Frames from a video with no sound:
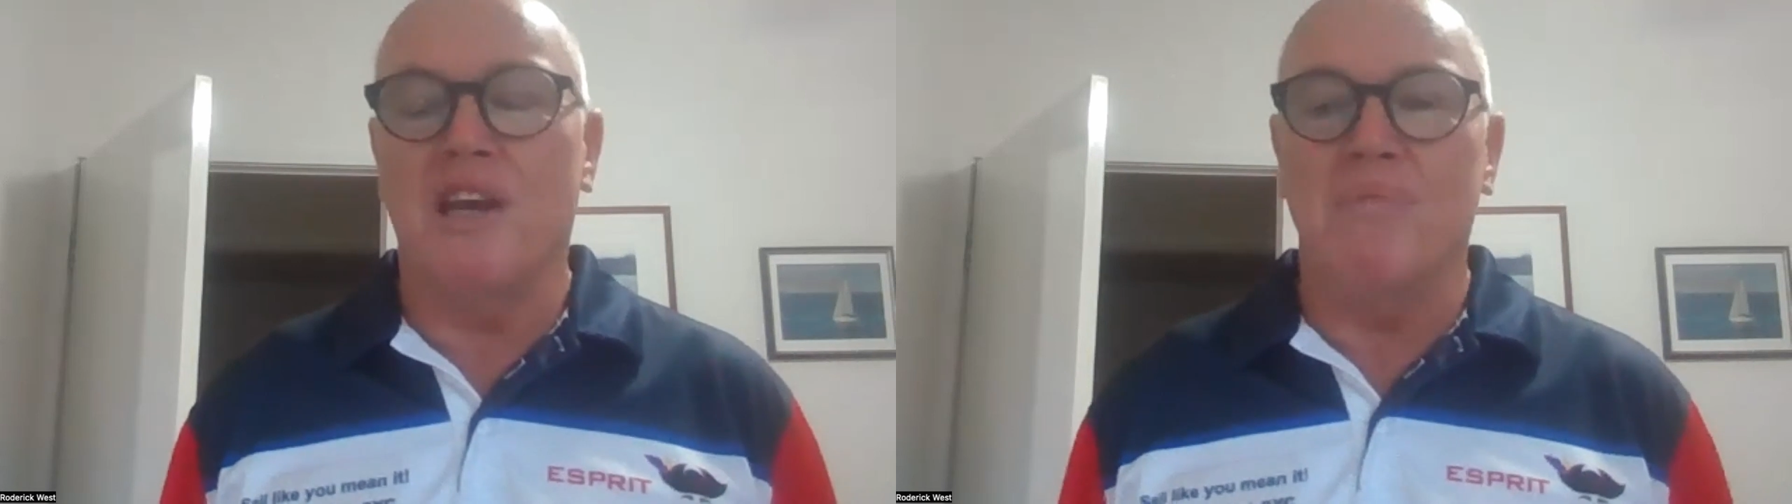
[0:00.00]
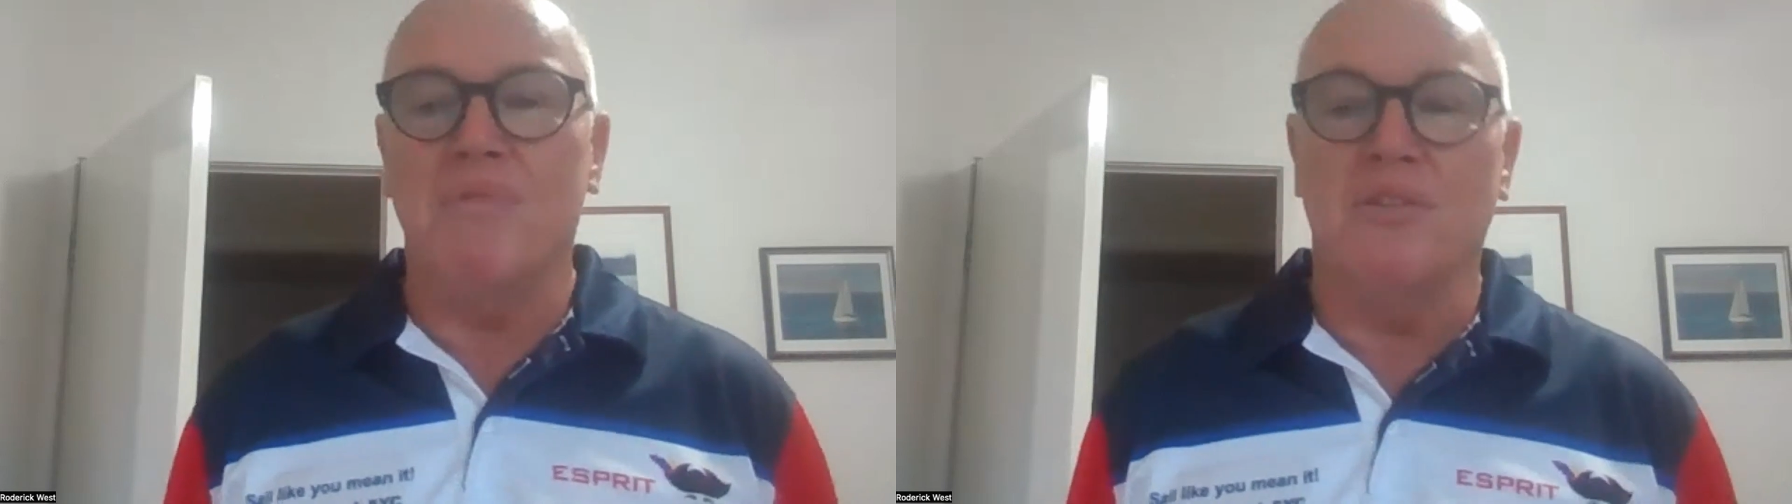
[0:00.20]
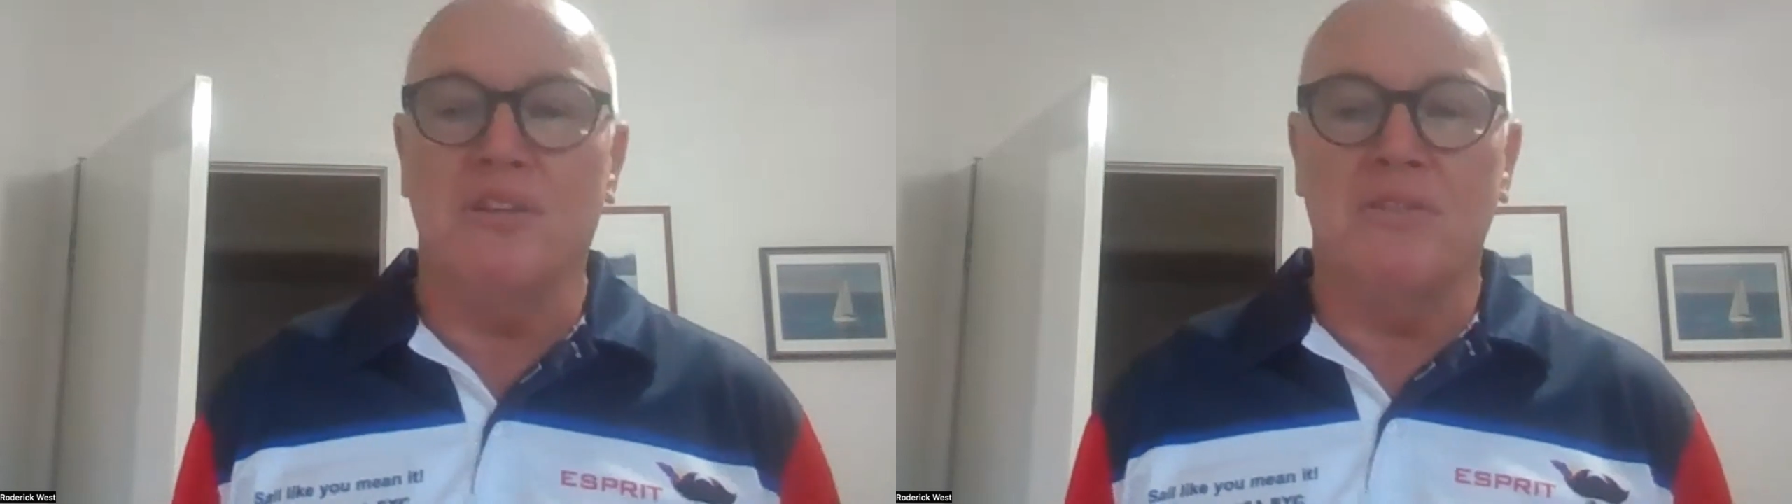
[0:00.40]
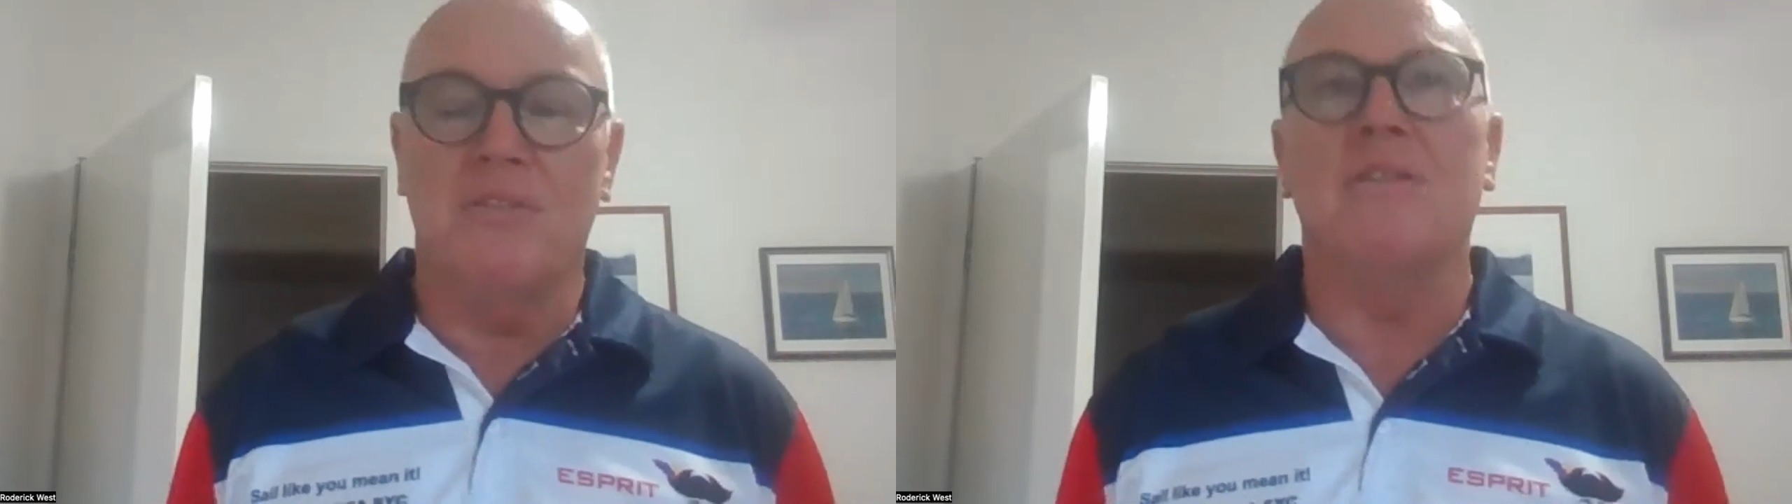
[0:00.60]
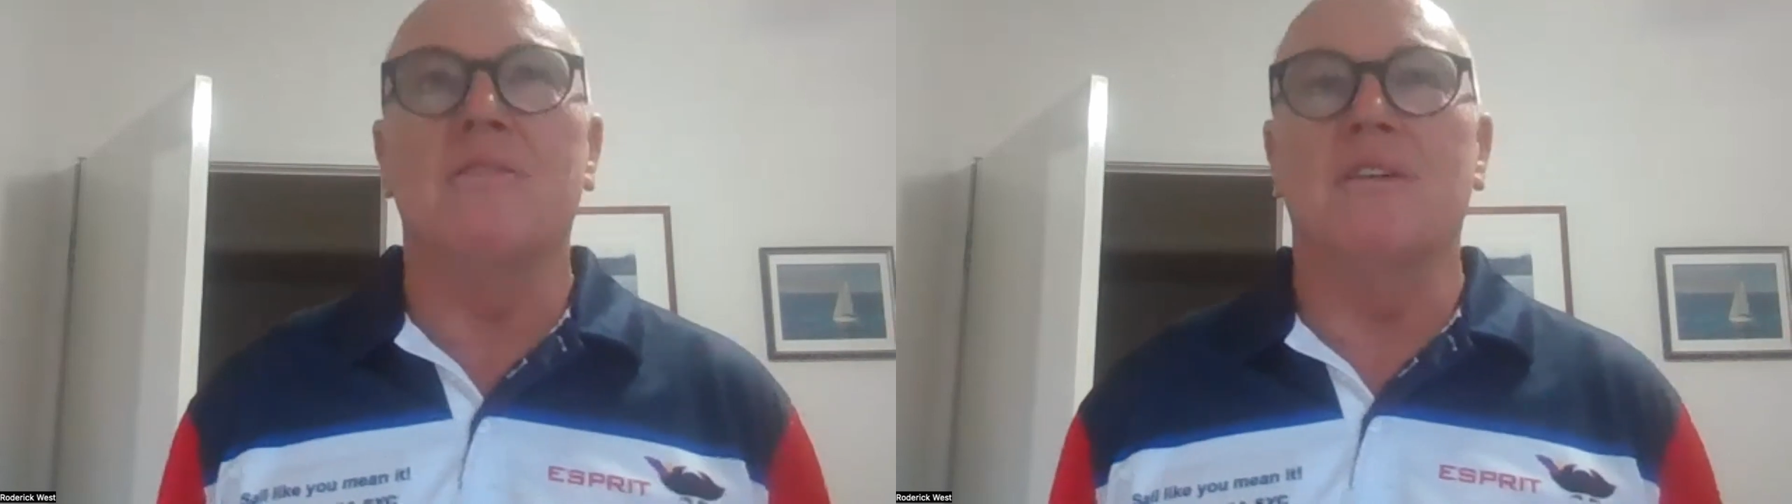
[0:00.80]
captain
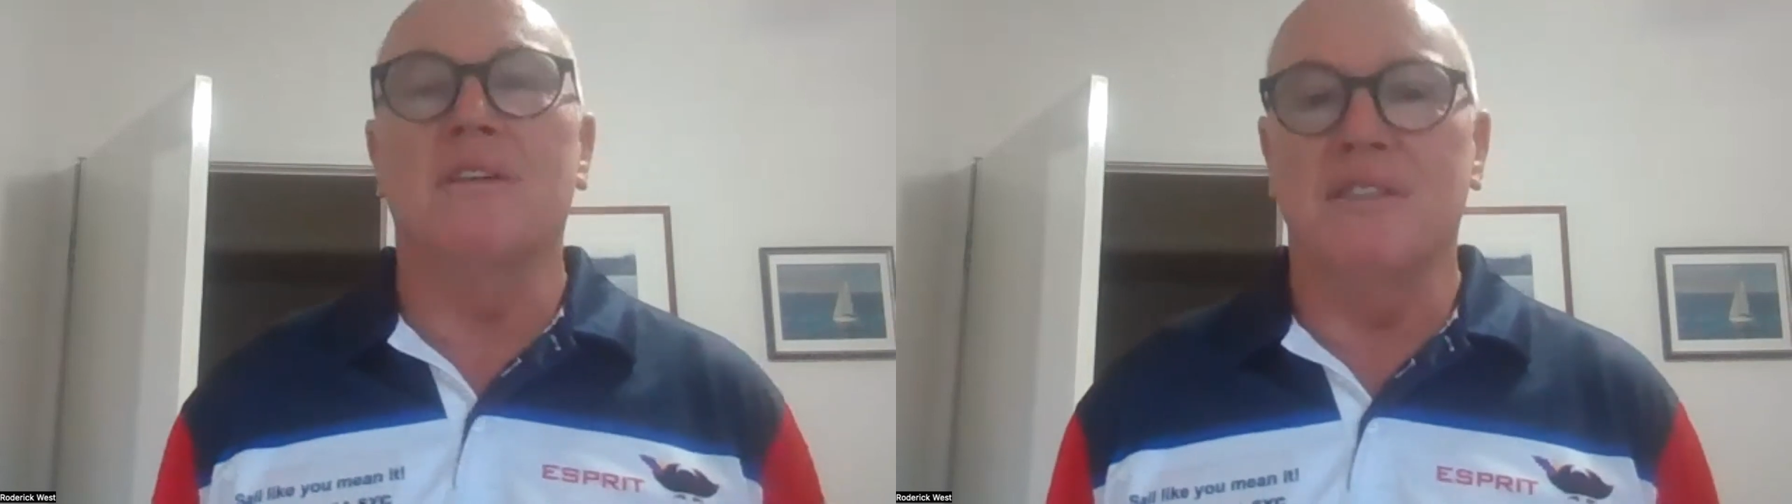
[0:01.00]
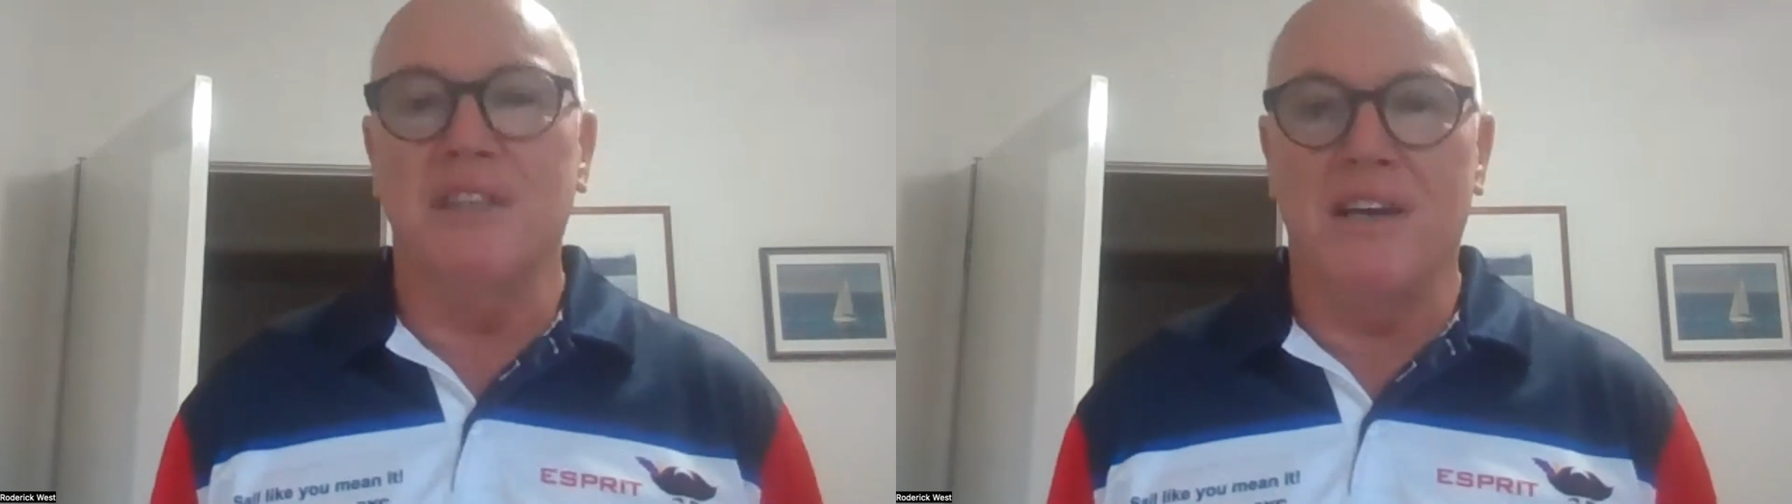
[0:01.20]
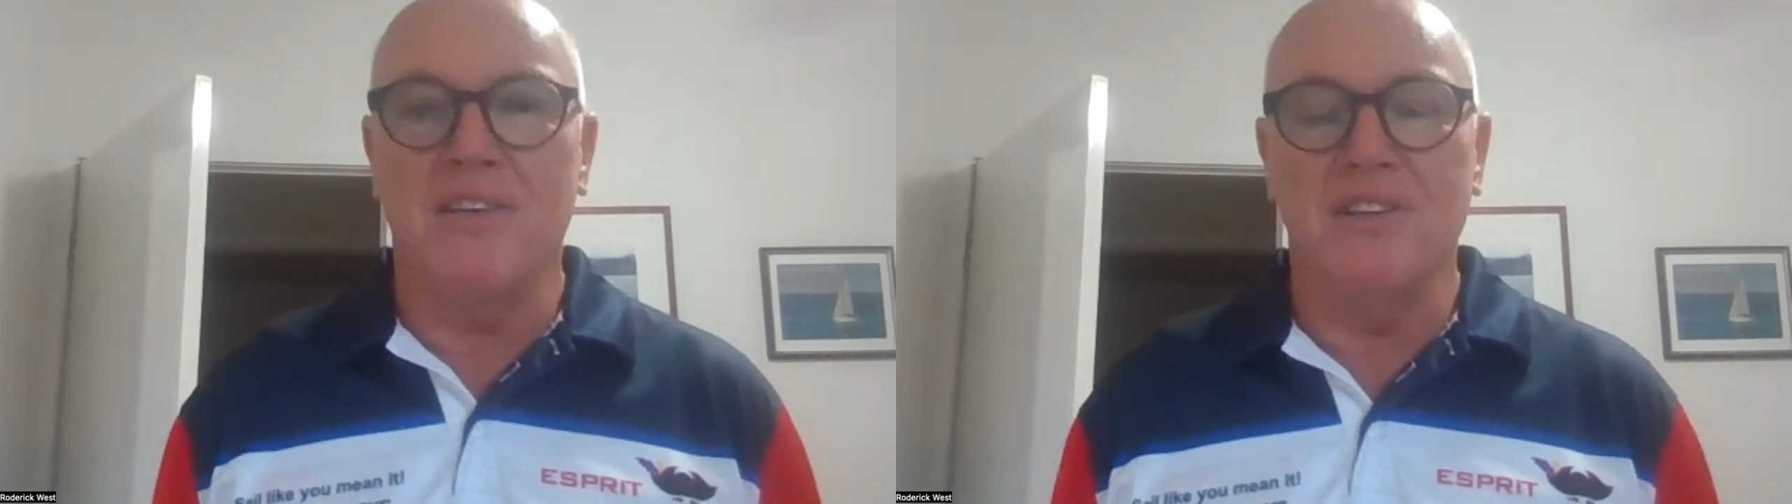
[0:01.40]
on deck.